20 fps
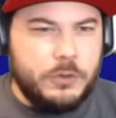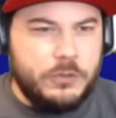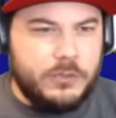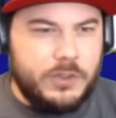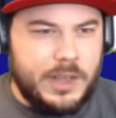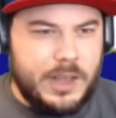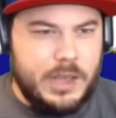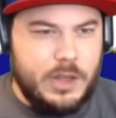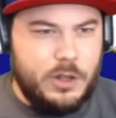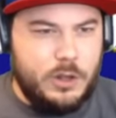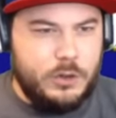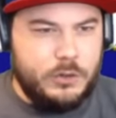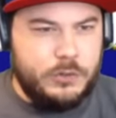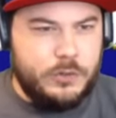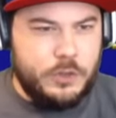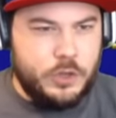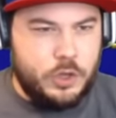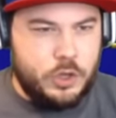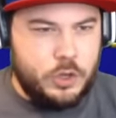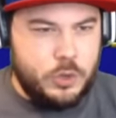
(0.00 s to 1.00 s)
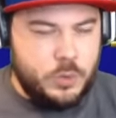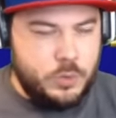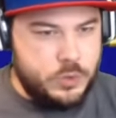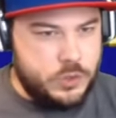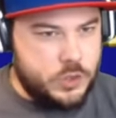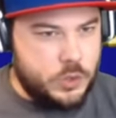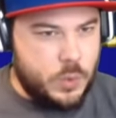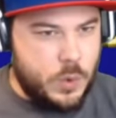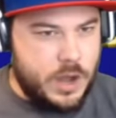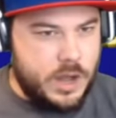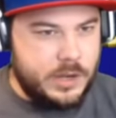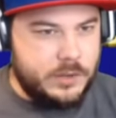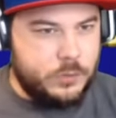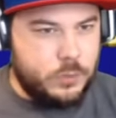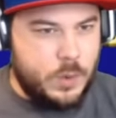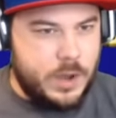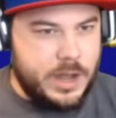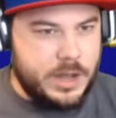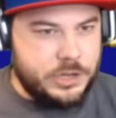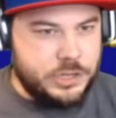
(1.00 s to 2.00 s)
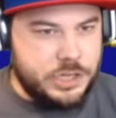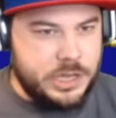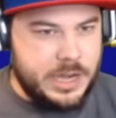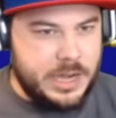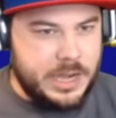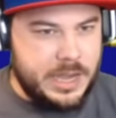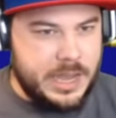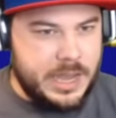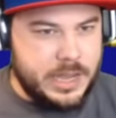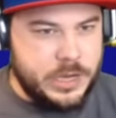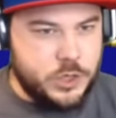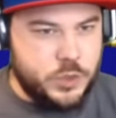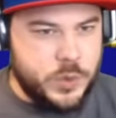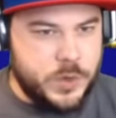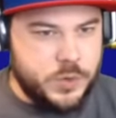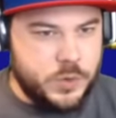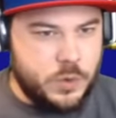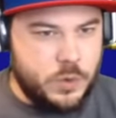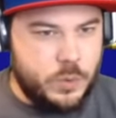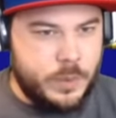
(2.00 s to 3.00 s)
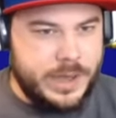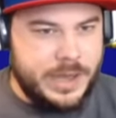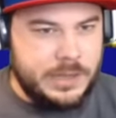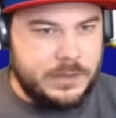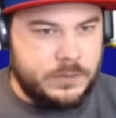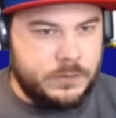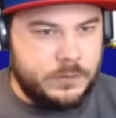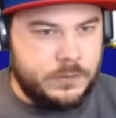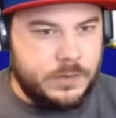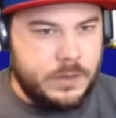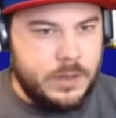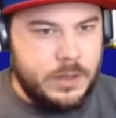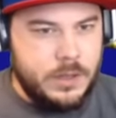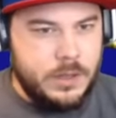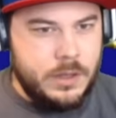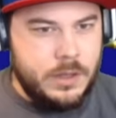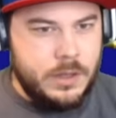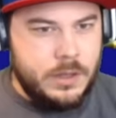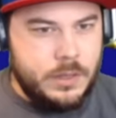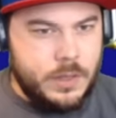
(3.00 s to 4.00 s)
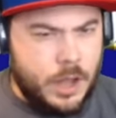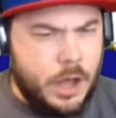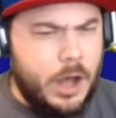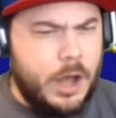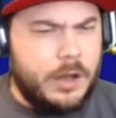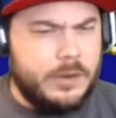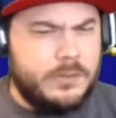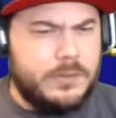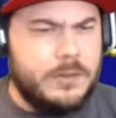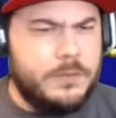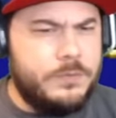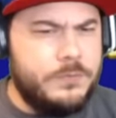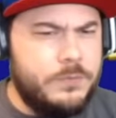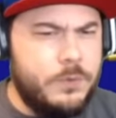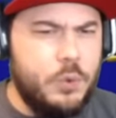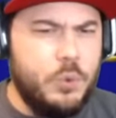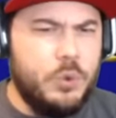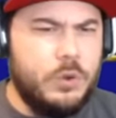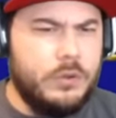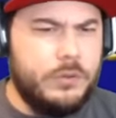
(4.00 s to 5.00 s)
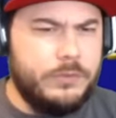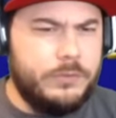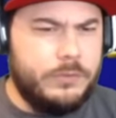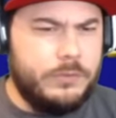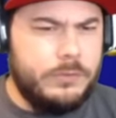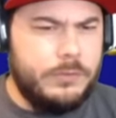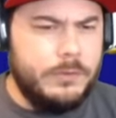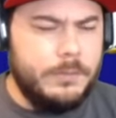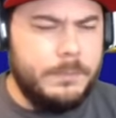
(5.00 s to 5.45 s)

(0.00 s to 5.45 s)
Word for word: tales. The goon squad's watching, and treasure awaits the haunted fools.